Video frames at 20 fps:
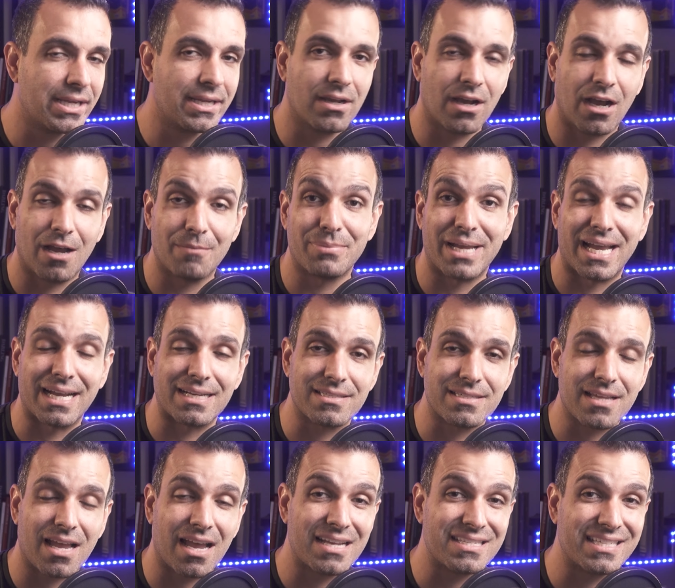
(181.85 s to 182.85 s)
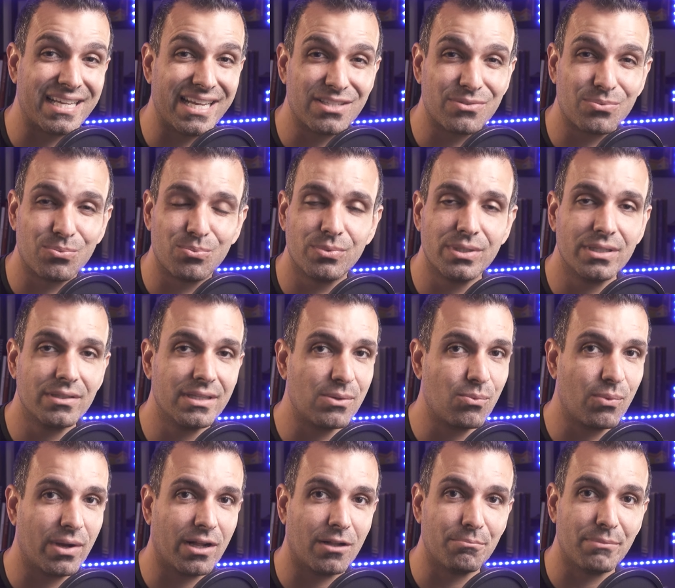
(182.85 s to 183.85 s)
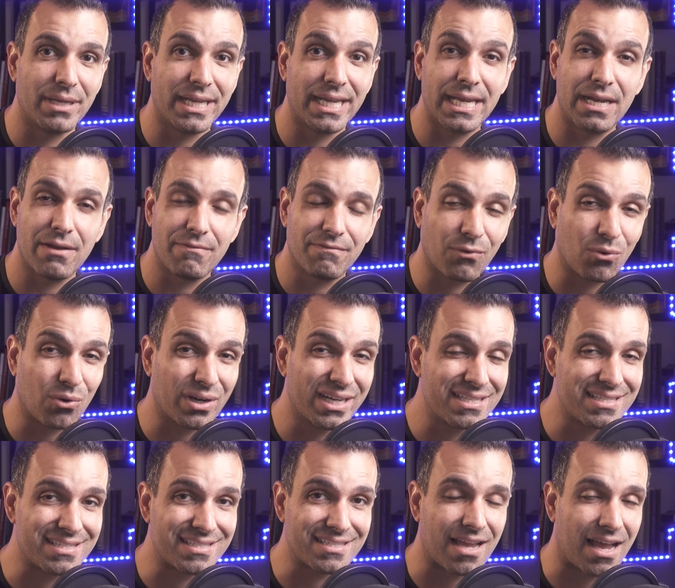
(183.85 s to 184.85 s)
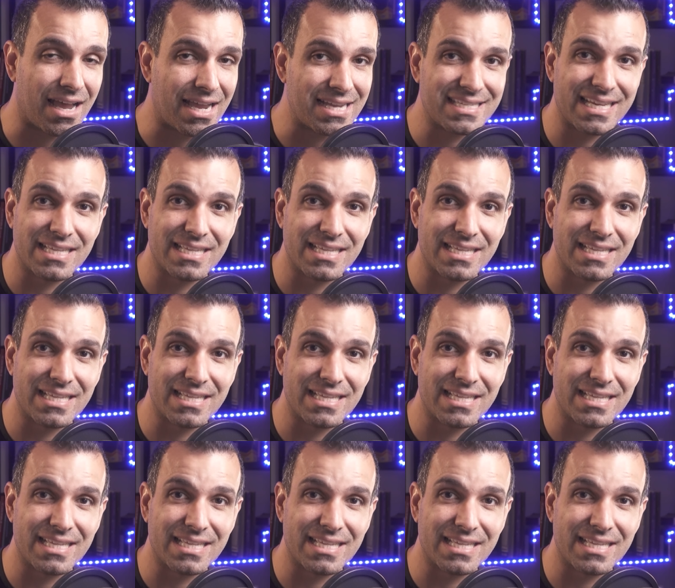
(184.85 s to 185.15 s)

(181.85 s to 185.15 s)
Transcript: compact size. It's really well made for its size.